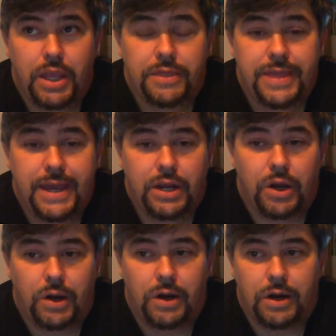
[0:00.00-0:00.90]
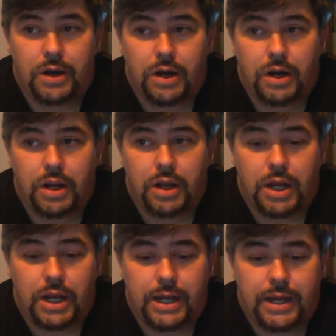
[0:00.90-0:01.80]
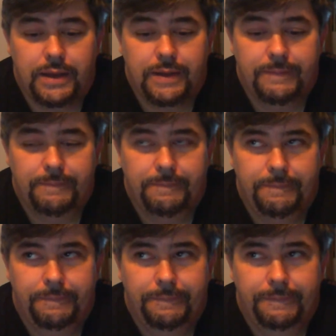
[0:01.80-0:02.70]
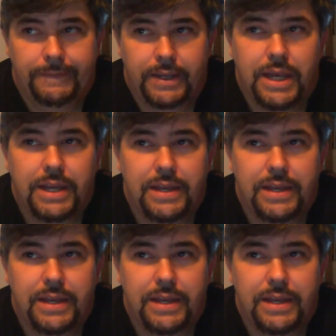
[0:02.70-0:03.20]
that are kind